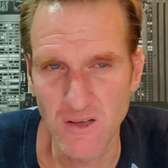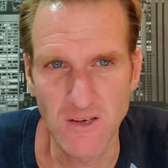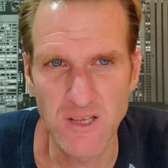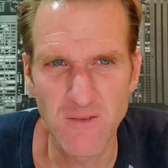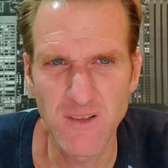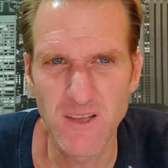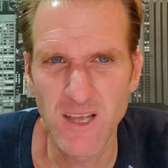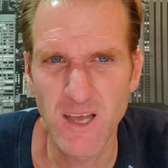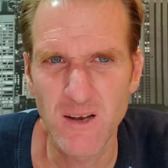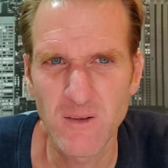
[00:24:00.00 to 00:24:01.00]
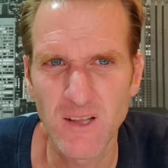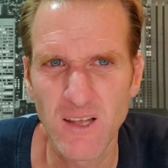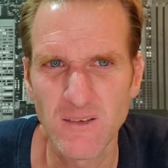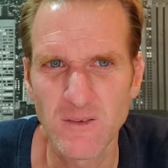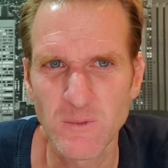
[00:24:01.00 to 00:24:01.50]
do you have anything to add on
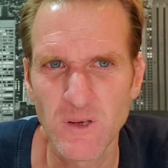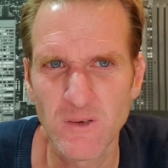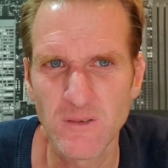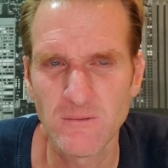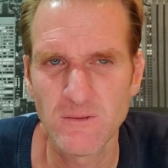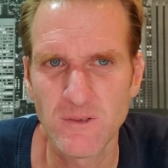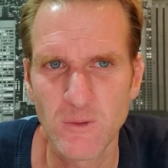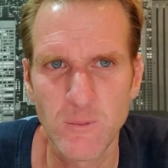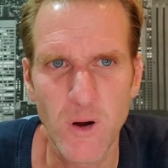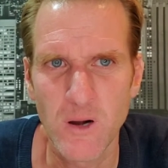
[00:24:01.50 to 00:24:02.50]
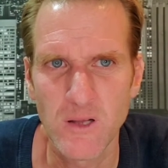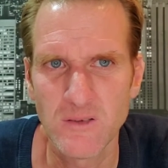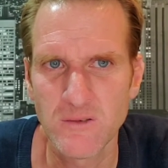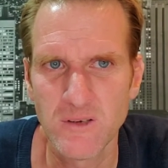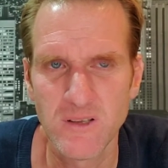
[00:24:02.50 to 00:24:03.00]
that as well? No
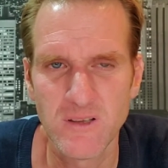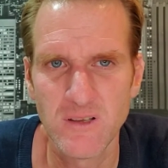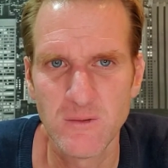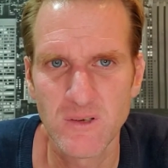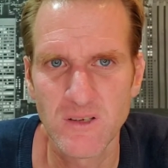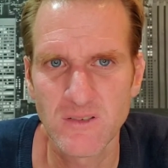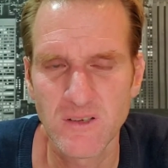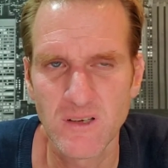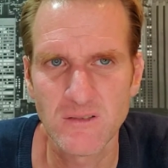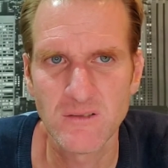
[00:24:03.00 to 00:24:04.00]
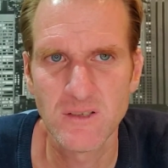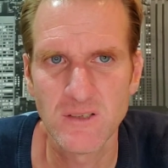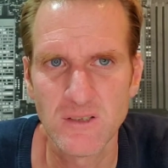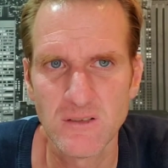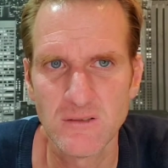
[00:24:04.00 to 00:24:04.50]
parties or anything you want to discuss or
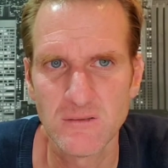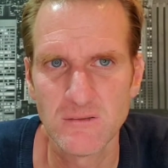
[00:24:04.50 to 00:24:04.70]
anything?